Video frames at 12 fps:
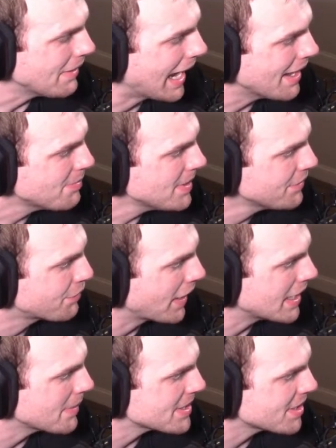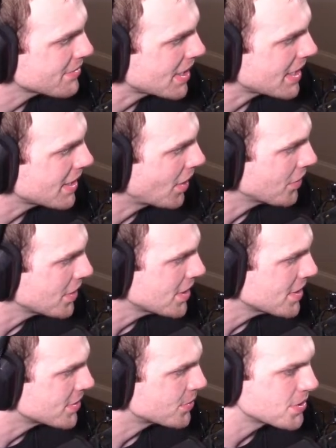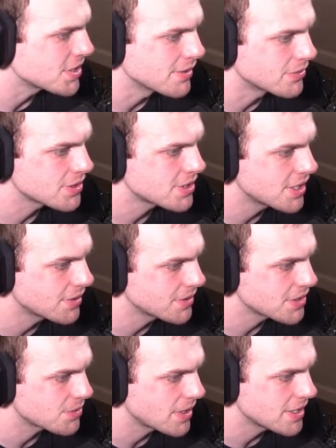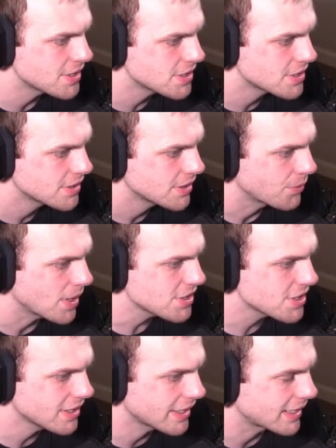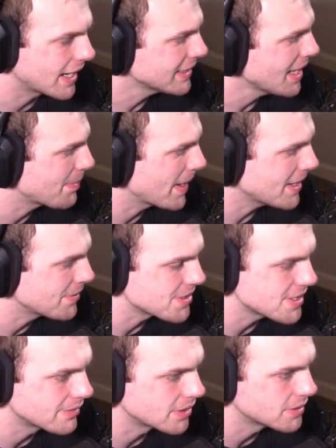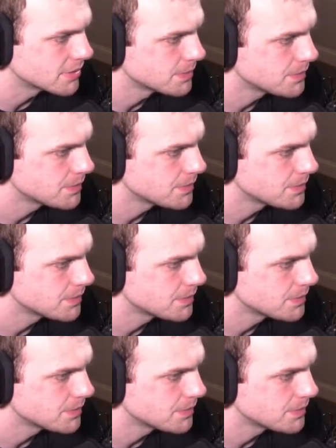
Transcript: I've been finding myself taking all these receivers here in this range. We're actually like not that bad a receiver.